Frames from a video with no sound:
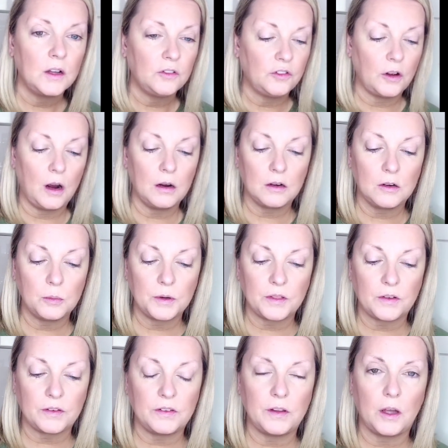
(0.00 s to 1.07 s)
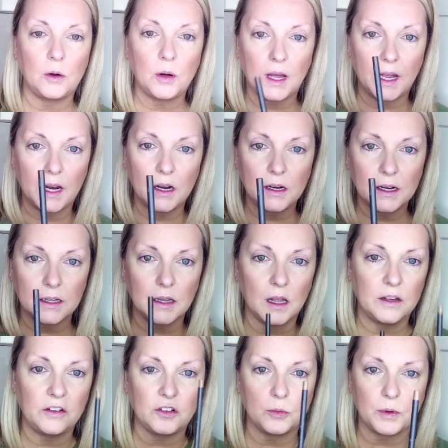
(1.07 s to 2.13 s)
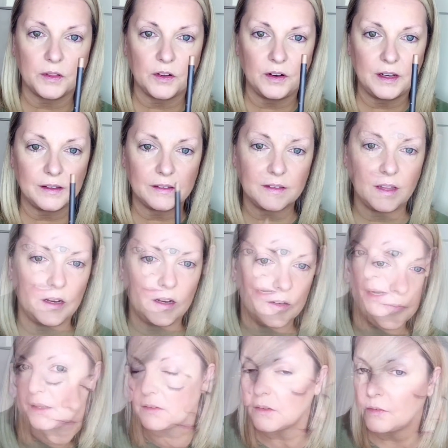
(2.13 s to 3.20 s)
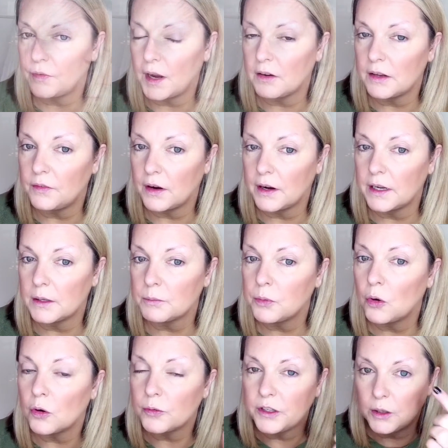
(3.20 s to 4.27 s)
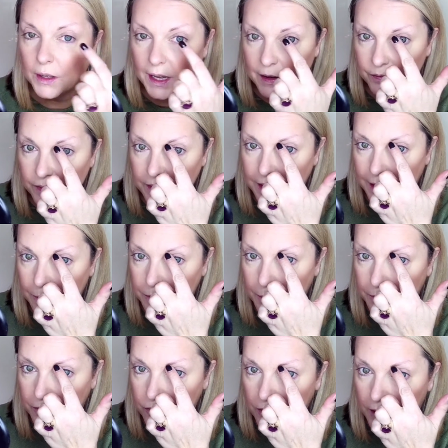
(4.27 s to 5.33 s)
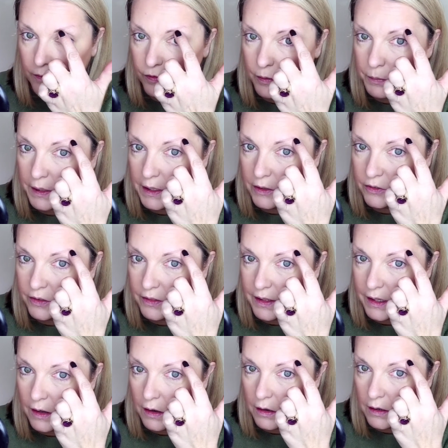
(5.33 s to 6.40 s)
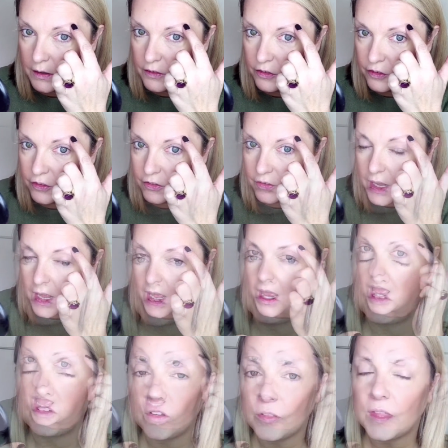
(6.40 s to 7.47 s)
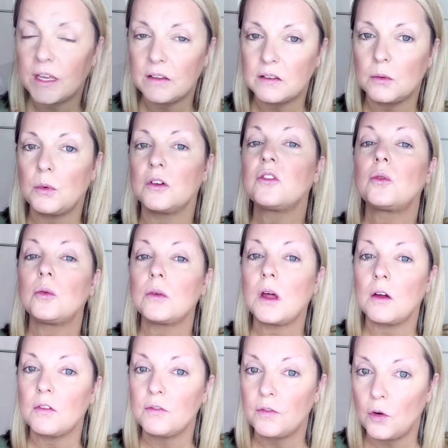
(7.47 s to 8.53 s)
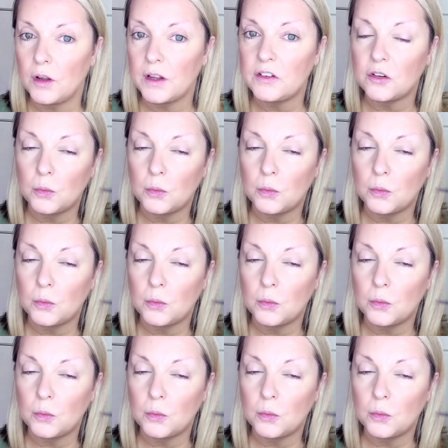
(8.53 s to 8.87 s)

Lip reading: Darker where there's no hair and lighter where there is hair. Eyebrows is very, very important. You have to keep them straight from here to the arch. So there are two things you want to avoid.